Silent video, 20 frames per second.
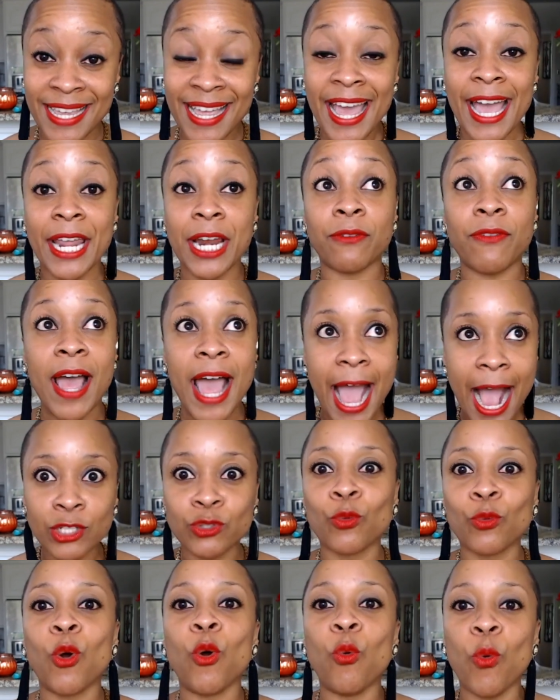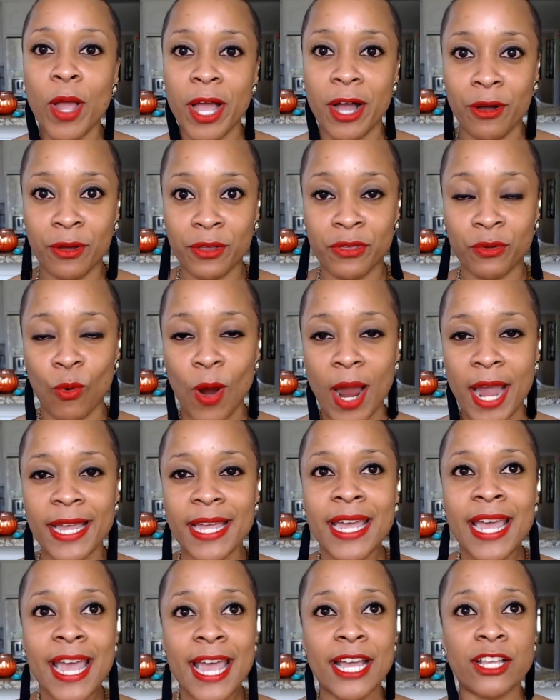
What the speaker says: and of actual wealth, right?